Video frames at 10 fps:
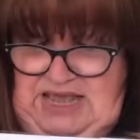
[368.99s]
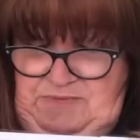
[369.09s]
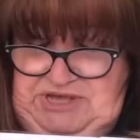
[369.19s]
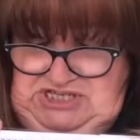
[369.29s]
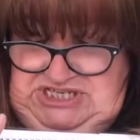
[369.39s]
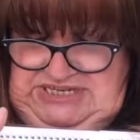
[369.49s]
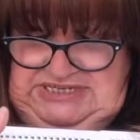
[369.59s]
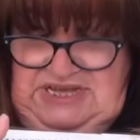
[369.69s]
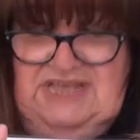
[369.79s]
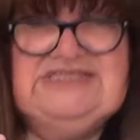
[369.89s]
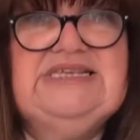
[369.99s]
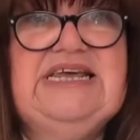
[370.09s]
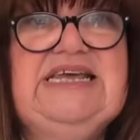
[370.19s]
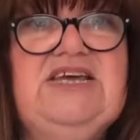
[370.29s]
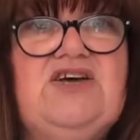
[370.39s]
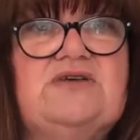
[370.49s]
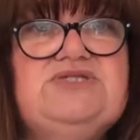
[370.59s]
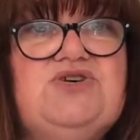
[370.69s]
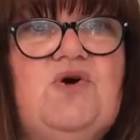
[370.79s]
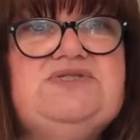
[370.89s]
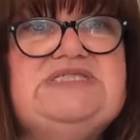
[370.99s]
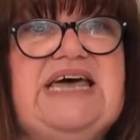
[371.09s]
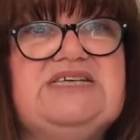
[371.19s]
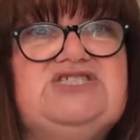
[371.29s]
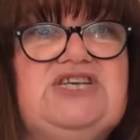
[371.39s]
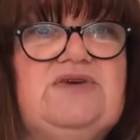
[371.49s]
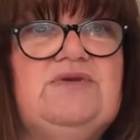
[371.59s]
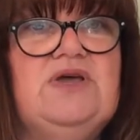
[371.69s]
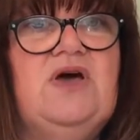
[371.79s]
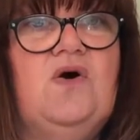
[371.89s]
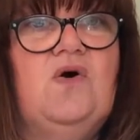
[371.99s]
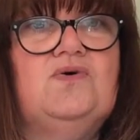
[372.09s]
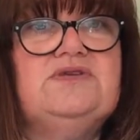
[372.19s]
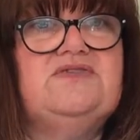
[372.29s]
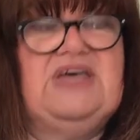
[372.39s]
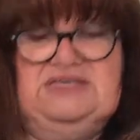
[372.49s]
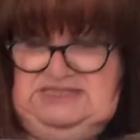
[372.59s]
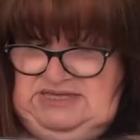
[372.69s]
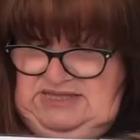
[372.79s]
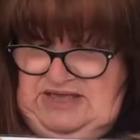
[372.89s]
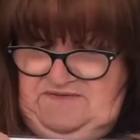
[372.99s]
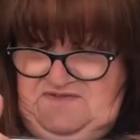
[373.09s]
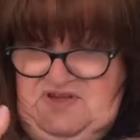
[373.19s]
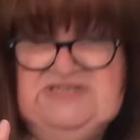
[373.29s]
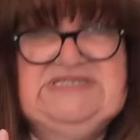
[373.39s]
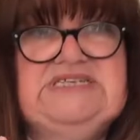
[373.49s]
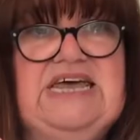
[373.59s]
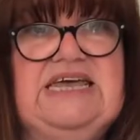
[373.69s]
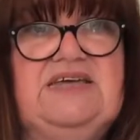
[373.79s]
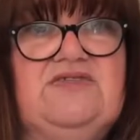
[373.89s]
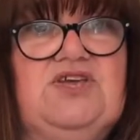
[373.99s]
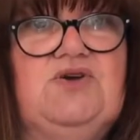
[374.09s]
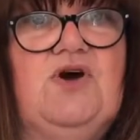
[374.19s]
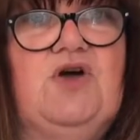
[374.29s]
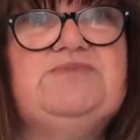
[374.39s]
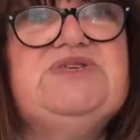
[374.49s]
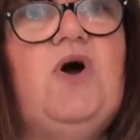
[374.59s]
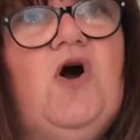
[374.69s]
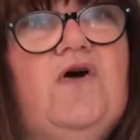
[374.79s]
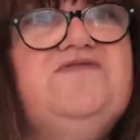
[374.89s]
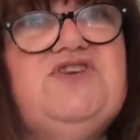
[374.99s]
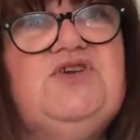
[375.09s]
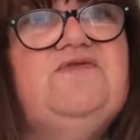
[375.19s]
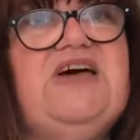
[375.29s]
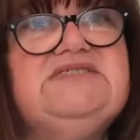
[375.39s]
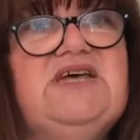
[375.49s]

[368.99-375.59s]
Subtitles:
But she's certainly going to contact you on that first day that you're home. So after you've had